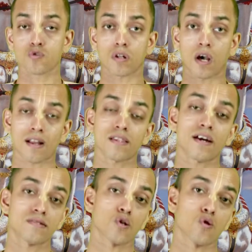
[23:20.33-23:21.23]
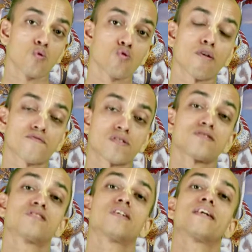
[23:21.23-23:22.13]
So Narada is the guru of
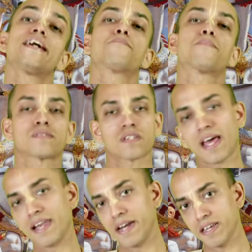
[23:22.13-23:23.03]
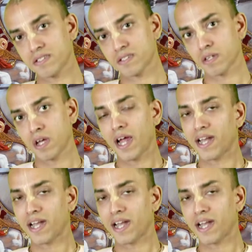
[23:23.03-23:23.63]
such great personalities.